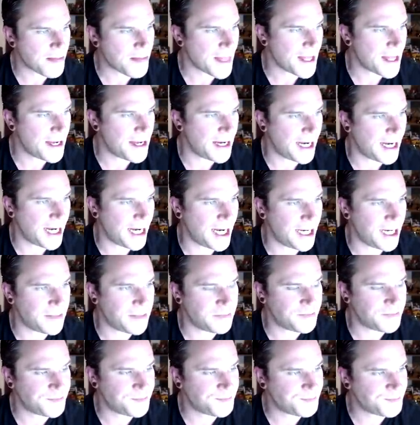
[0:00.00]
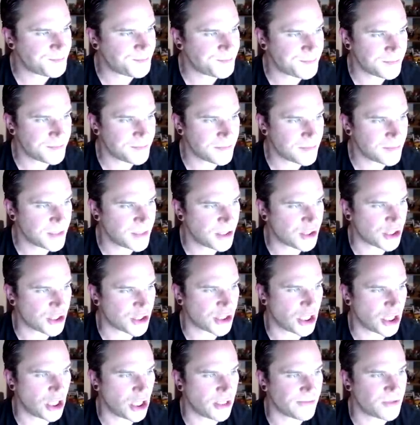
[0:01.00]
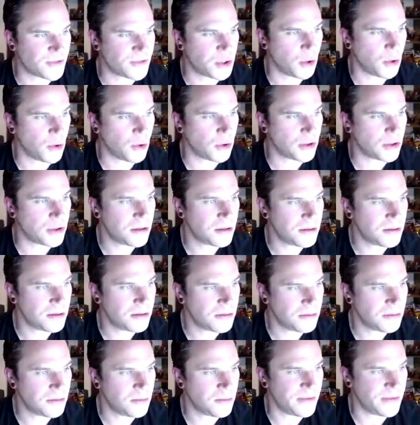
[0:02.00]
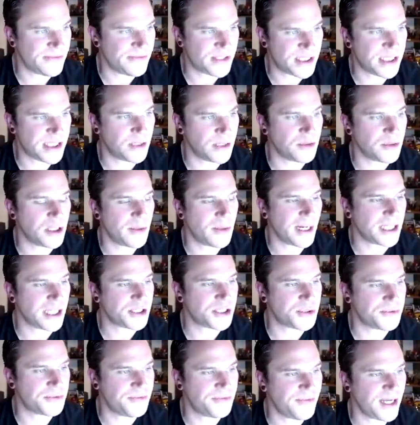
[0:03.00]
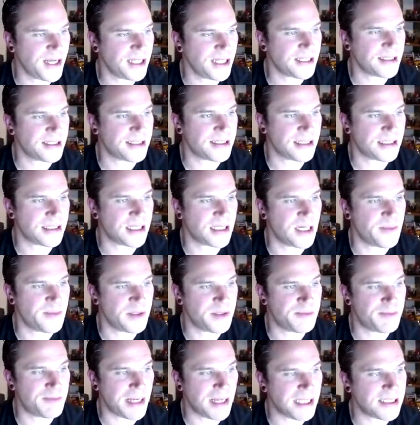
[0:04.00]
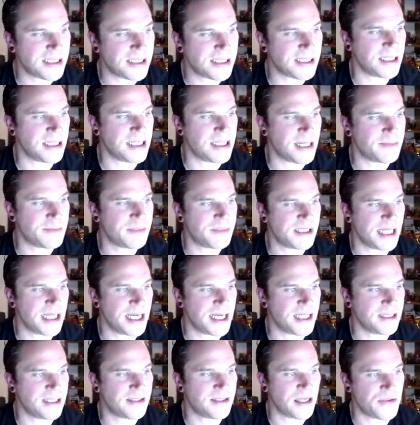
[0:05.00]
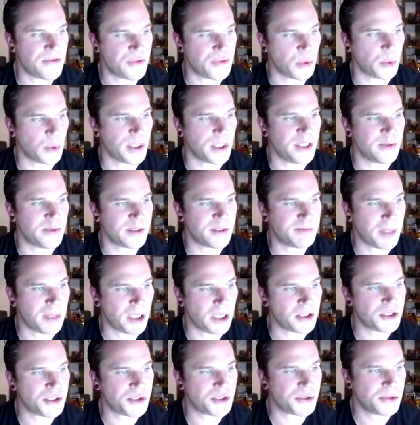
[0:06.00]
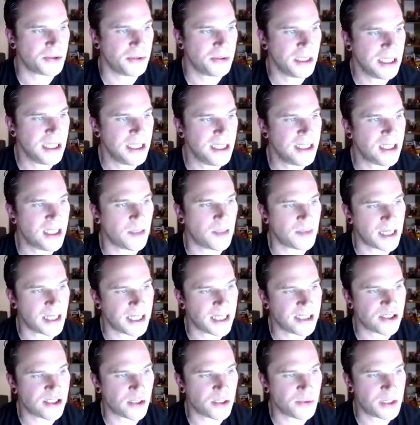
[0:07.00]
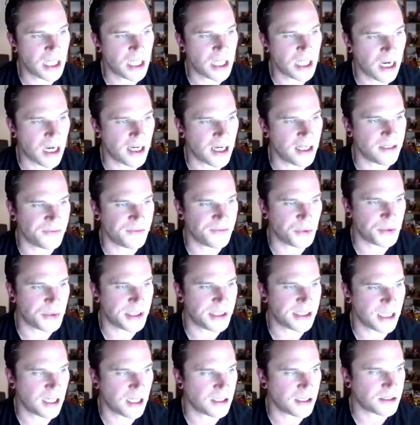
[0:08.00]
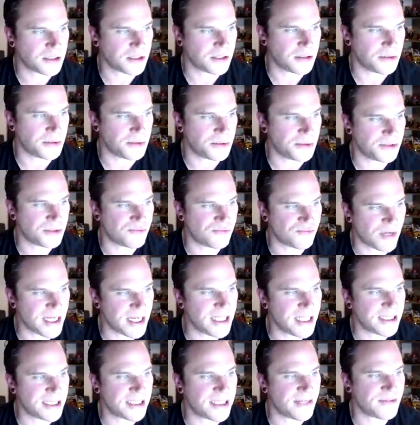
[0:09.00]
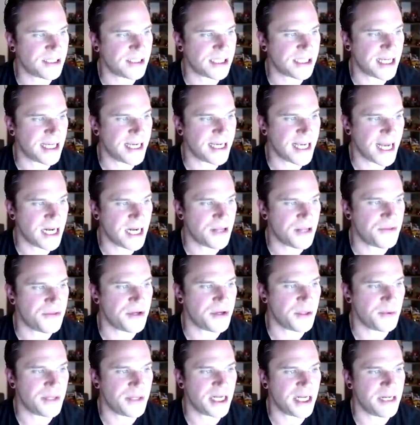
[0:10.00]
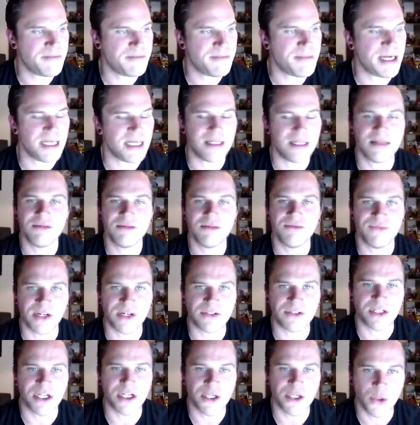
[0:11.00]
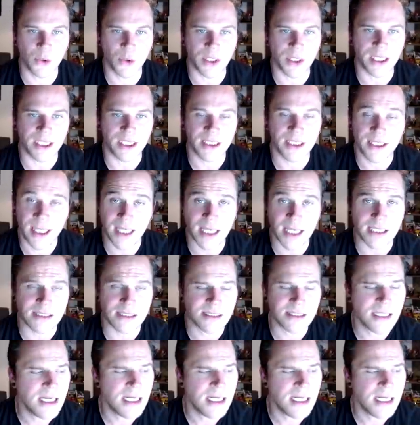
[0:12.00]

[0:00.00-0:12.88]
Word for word: Um, just a lot of talk with still no actual facts. This clip is basically them saying they thought he was punctual. I'm getting so tired of all these articles. Ray is never saying anything with any meat. Very annoying. Yes.